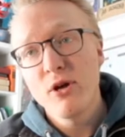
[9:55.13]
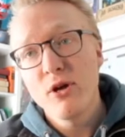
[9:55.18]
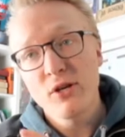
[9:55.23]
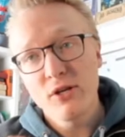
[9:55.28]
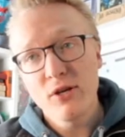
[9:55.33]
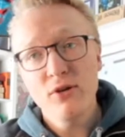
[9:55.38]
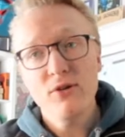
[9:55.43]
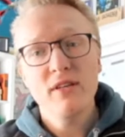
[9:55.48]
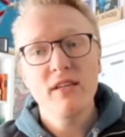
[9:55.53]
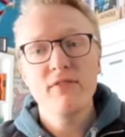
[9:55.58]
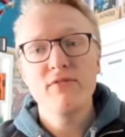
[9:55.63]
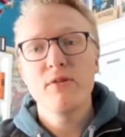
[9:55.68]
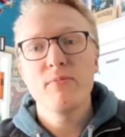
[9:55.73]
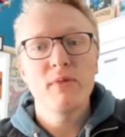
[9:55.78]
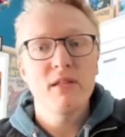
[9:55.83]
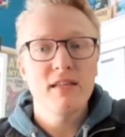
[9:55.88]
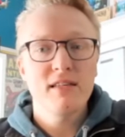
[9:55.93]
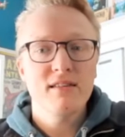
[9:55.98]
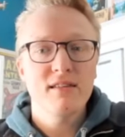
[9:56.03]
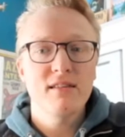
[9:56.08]
Go give them a
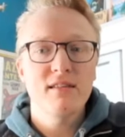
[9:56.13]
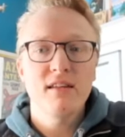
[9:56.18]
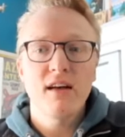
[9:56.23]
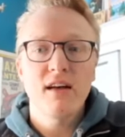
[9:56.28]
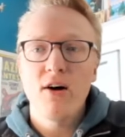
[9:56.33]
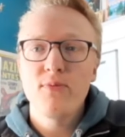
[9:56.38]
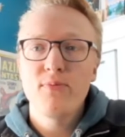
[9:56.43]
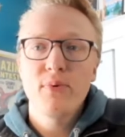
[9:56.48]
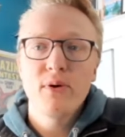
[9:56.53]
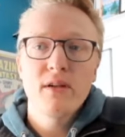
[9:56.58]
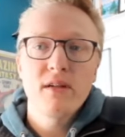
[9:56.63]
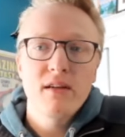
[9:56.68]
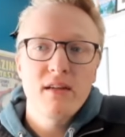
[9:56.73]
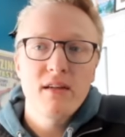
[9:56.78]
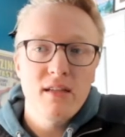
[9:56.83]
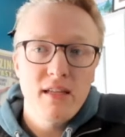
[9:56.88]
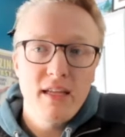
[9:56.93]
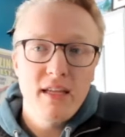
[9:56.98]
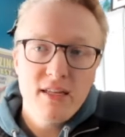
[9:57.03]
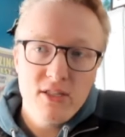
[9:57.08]
listen. I'll put a
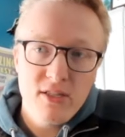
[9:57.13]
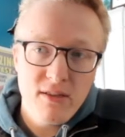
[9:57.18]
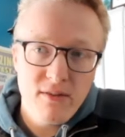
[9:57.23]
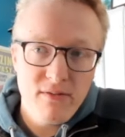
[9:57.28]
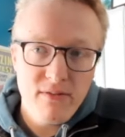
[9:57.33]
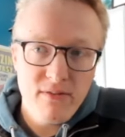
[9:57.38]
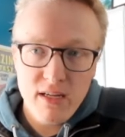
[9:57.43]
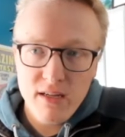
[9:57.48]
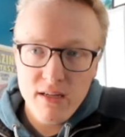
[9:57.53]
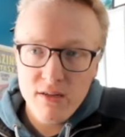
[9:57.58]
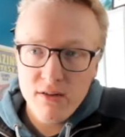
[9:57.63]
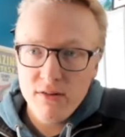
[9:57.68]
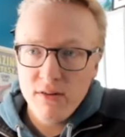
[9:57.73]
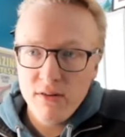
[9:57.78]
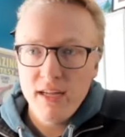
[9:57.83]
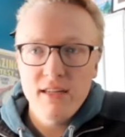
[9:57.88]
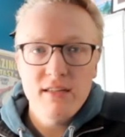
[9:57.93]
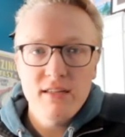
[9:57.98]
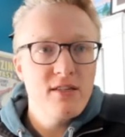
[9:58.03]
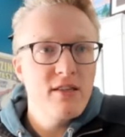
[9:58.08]
link to the video
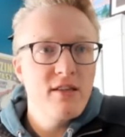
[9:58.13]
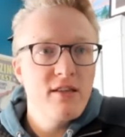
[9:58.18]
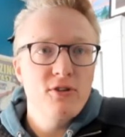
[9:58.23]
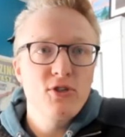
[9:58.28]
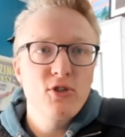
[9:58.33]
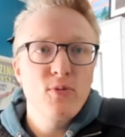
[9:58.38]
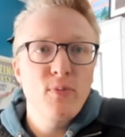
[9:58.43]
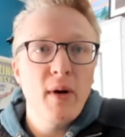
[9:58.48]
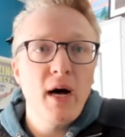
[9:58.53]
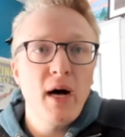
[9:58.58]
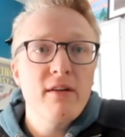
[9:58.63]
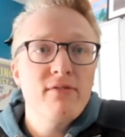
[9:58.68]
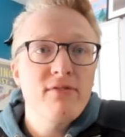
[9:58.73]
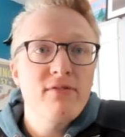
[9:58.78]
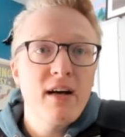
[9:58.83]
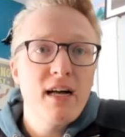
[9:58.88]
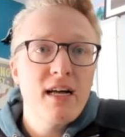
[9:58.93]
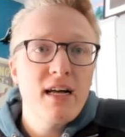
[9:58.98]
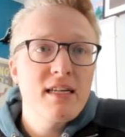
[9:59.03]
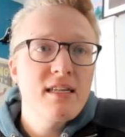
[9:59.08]
and to their
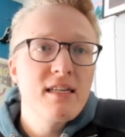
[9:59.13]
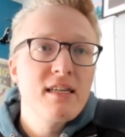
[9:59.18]
Spotify.